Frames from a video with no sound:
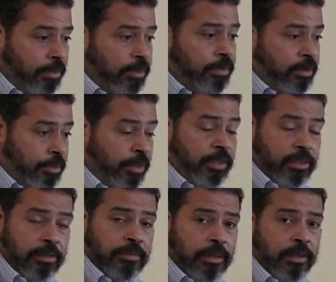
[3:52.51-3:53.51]
which was pretty
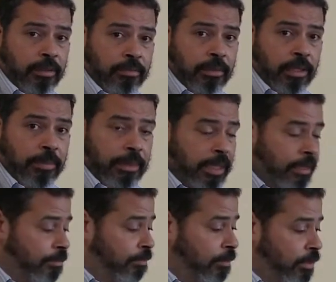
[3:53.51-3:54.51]
severe coming in.
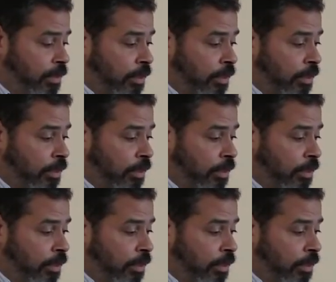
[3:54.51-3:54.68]
So